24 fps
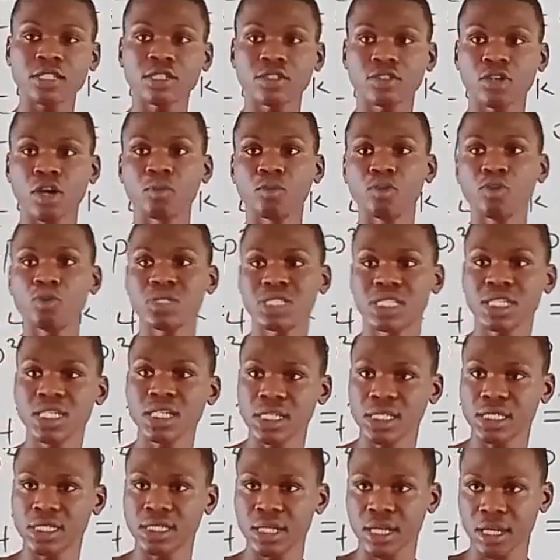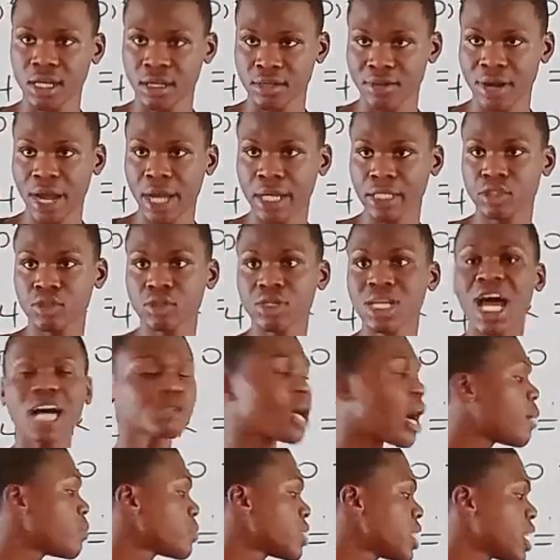some, you see this. Right? So that's
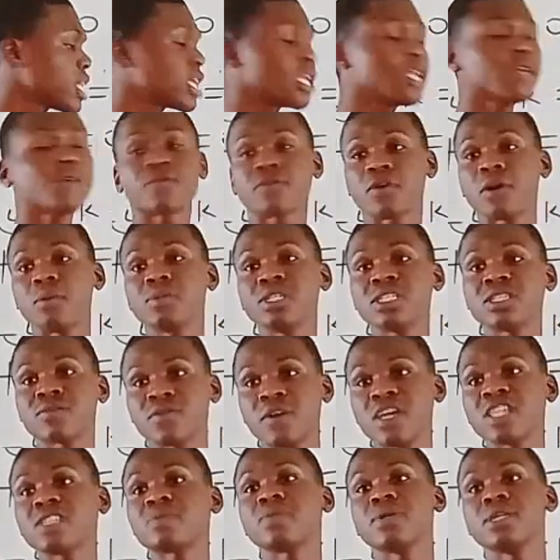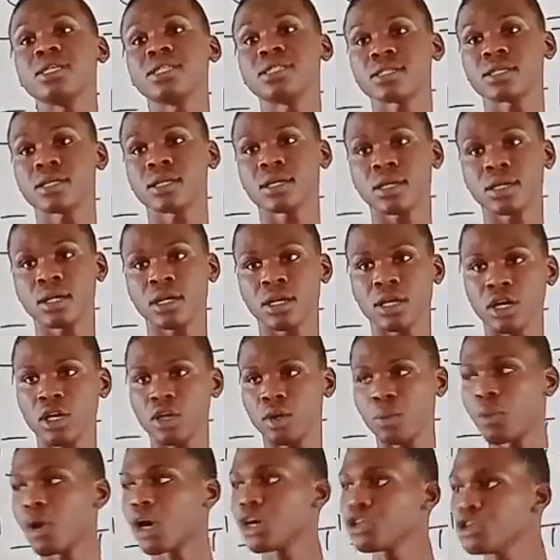why I'm taking it from this first place.
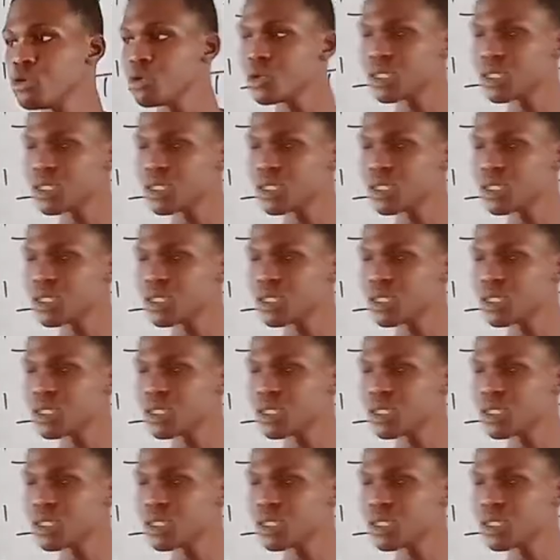But you